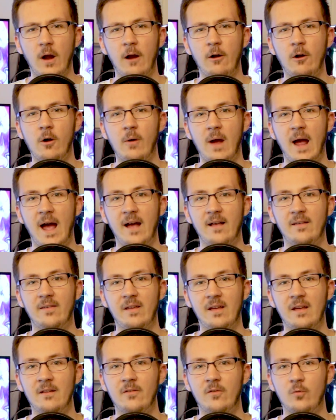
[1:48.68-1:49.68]
Aero has
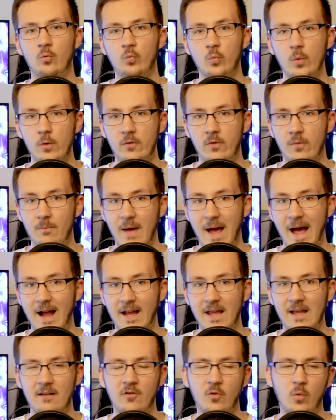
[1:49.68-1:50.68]
its roots
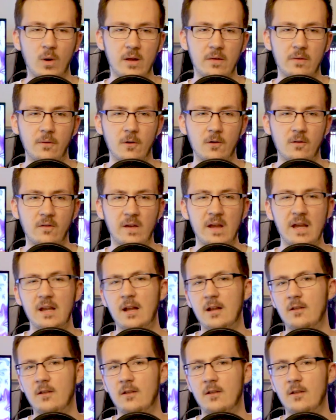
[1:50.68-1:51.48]
back in 2013